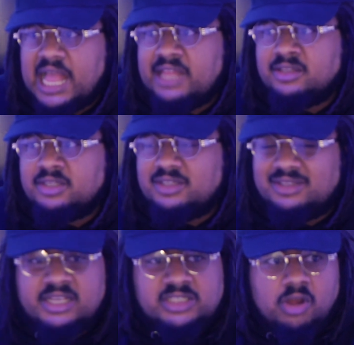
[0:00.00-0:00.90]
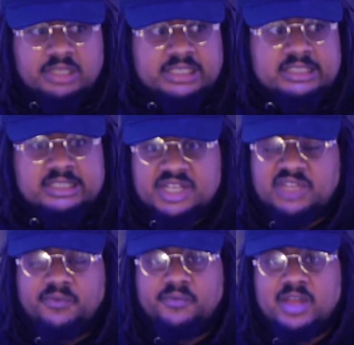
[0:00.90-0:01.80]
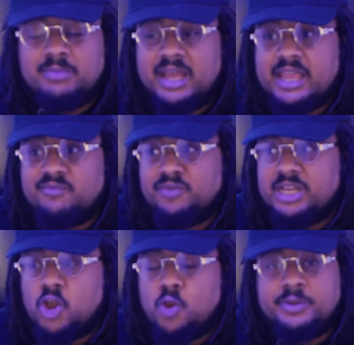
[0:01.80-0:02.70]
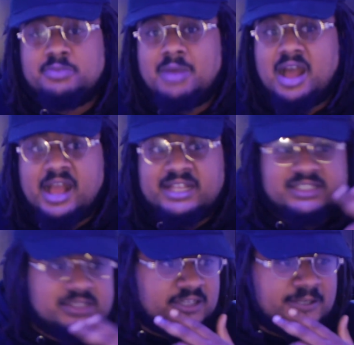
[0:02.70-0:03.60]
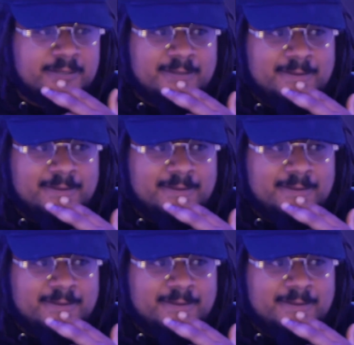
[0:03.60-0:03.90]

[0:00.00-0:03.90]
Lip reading: And these lot are successful, fam. Like, it really opened my eyes to,